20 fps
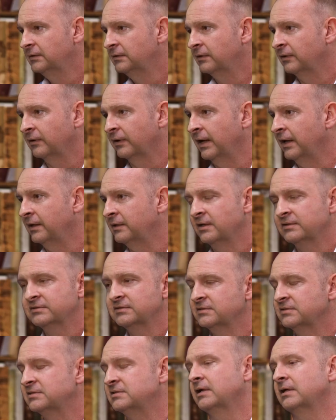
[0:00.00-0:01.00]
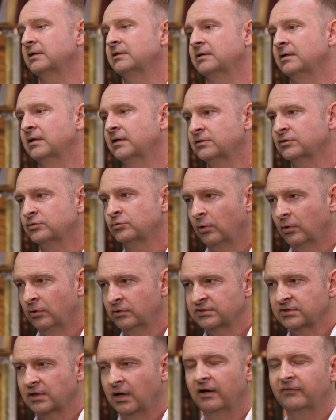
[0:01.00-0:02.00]
Okay, it doesn't stick to you, it just
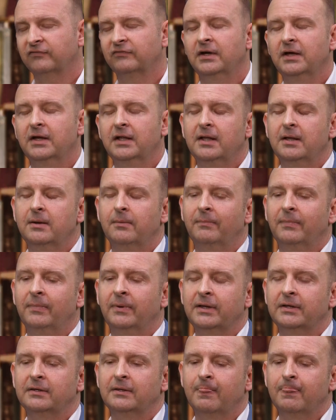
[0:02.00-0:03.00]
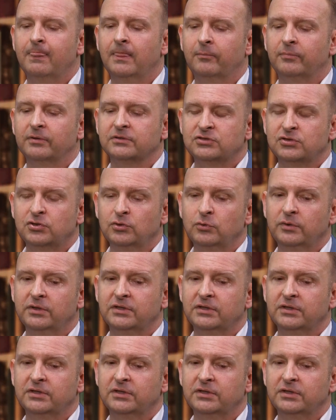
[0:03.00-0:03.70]
rolls off. But number two